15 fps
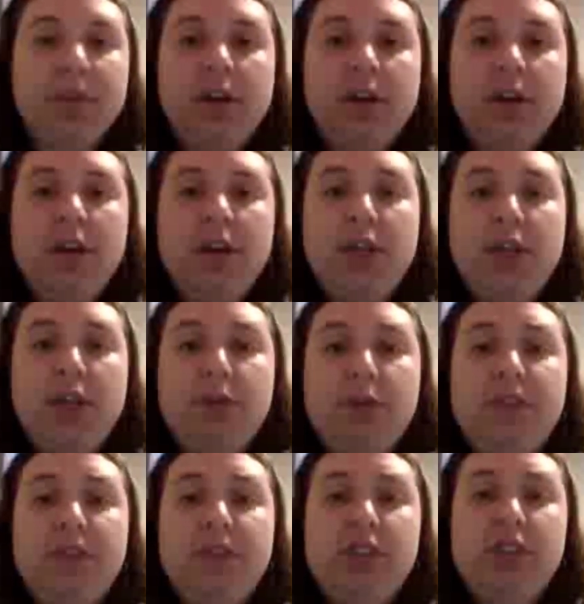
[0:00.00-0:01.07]
These references
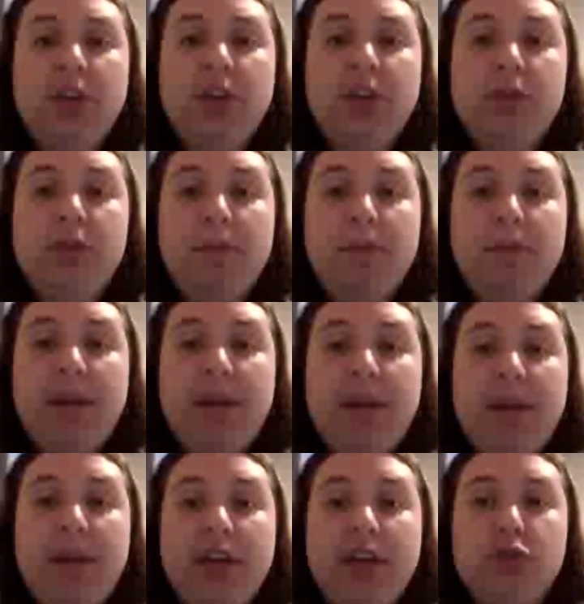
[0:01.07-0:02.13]
include some
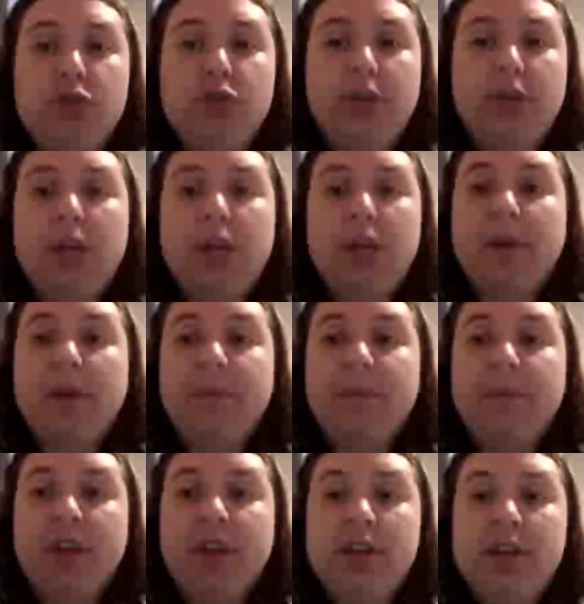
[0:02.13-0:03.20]
meta-theatrical humor,
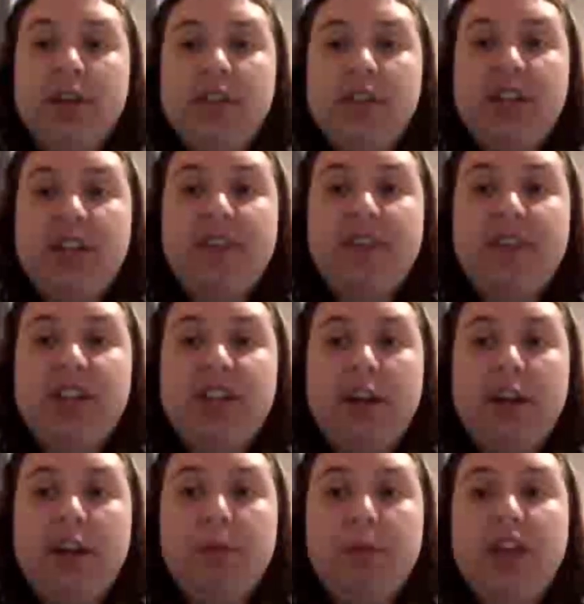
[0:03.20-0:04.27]
since David Tennant
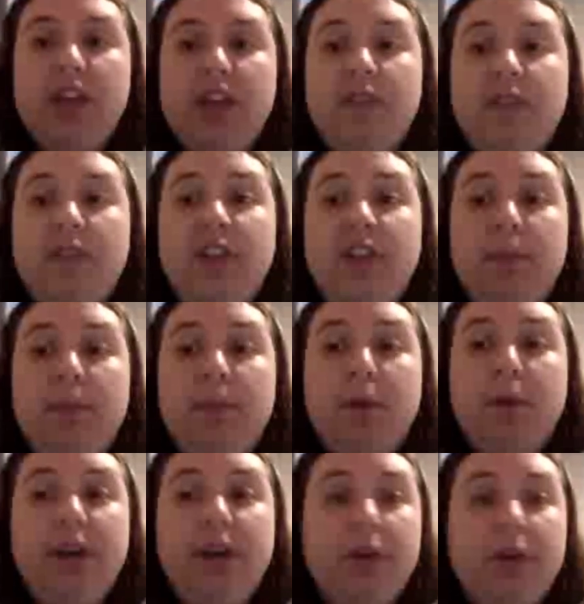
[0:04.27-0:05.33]
played the villain Barty
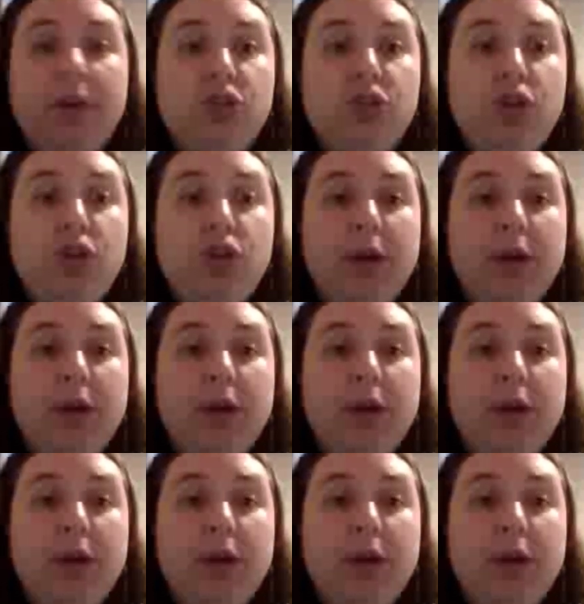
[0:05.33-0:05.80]
Crouch Jr.